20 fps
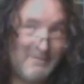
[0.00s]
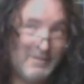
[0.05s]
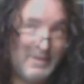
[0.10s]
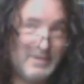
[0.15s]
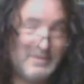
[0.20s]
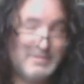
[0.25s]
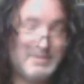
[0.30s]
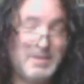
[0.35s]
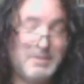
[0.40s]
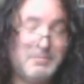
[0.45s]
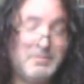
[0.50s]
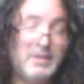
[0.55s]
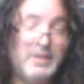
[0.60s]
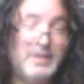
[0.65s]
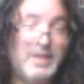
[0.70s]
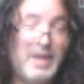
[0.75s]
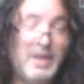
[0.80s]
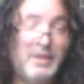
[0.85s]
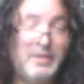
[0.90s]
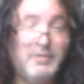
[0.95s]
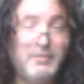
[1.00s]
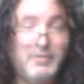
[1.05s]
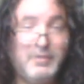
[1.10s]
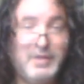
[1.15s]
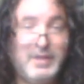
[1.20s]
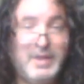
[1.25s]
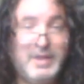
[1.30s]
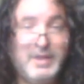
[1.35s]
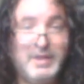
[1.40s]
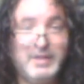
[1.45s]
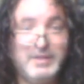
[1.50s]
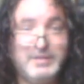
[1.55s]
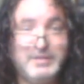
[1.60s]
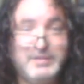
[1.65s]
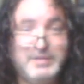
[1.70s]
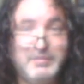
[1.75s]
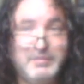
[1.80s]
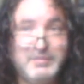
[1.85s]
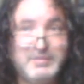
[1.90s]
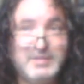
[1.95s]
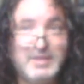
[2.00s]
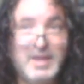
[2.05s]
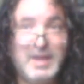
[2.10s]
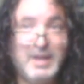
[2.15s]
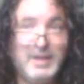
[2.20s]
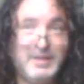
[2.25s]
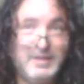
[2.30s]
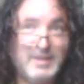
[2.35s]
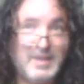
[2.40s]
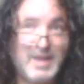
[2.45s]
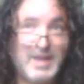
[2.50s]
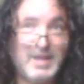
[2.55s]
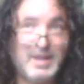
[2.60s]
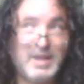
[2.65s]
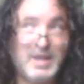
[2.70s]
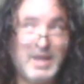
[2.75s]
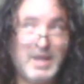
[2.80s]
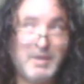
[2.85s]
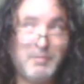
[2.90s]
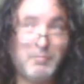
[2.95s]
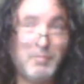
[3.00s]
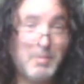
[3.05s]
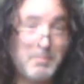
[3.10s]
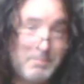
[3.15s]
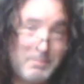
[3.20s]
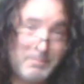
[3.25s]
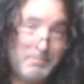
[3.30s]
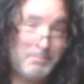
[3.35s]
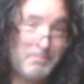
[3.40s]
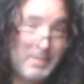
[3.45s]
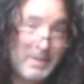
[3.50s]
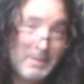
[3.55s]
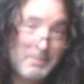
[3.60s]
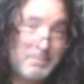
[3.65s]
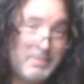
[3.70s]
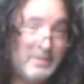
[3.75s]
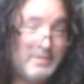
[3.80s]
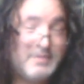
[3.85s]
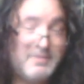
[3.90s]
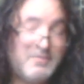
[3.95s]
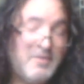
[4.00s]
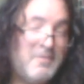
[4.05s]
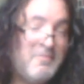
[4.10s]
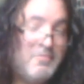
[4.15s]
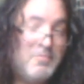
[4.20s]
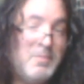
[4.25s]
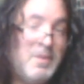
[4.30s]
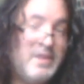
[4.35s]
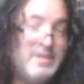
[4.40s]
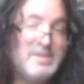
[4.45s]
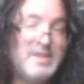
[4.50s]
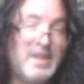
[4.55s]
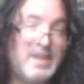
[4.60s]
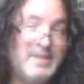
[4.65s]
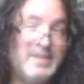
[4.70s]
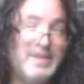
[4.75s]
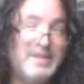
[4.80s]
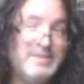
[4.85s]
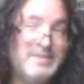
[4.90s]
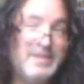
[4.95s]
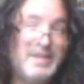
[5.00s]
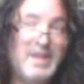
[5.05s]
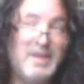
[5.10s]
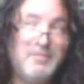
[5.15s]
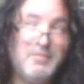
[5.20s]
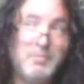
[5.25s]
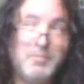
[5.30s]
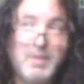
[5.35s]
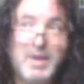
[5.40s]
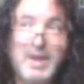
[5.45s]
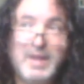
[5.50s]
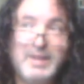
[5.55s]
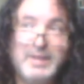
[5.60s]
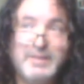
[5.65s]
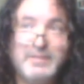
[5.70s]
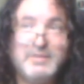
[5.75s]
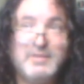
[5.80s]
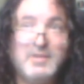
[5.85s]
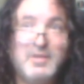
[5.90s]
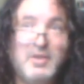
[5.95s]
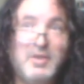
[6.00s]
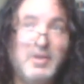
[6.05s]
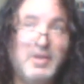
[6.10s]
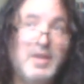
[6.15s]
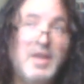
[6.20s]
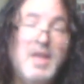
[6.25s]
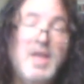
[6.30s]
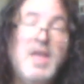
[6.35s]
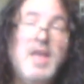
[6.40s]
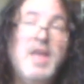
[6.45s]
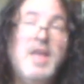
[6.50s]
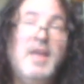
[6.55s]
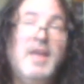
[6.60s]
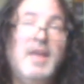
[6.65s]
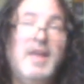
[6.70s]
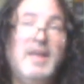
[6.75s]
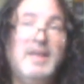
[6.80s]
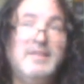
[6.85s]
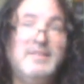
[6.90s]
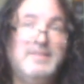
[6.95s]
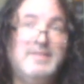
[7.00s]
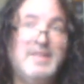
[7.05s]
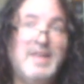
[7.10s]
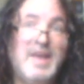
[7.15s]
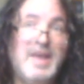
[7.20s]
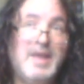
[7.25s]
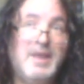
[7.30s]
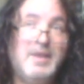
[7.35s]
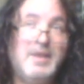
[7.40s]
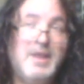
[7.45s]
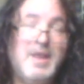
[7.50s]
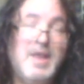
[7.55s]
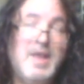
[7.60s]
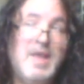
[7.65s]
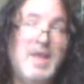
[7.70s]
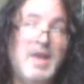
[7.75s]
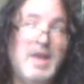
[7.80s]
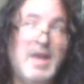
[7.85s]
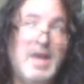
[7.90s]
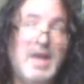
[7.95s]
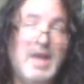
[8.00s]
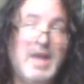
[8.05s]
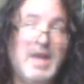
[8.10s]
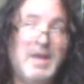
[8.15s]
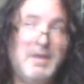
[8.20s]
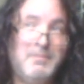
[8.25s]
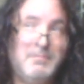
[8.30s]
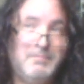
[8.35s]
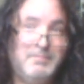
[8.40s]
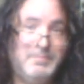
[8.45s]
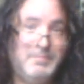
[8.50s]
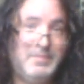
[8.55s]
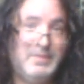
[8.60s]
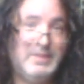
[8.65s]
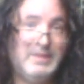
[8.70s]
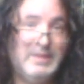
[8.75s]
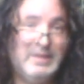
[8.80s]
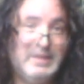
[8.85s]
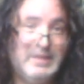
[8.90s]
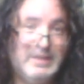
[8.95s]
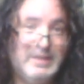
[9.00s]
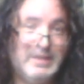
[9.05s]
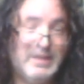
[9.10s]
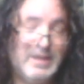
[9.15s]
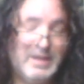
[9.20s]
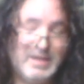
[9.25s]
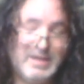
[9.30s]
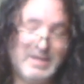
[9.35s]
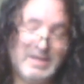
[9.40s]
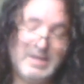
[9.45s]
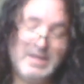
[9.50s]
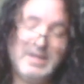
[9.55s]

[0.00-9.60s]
us up to date on it, and she was saying that uh, one big piece of information I think she gave away in this log is that um, the uh,